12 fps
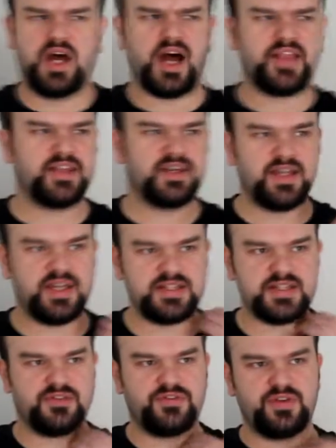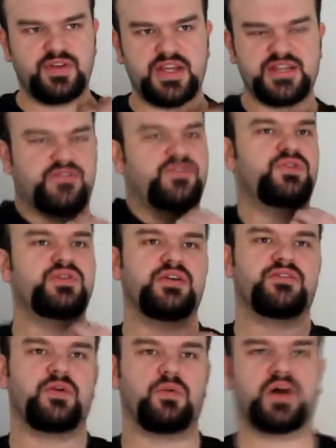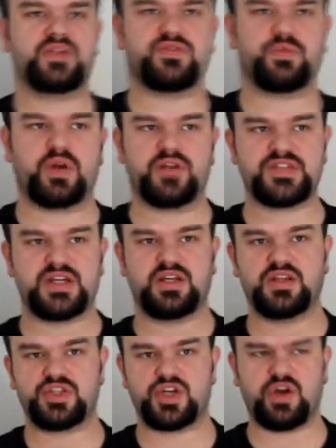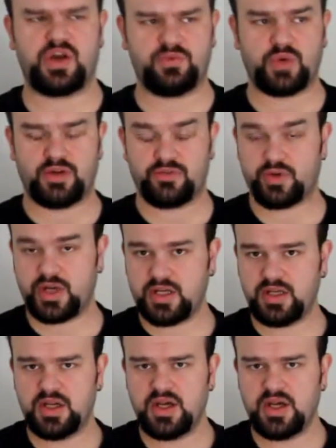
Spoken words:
I think it is there's a few different ones from what I've seen in the show and what I've read.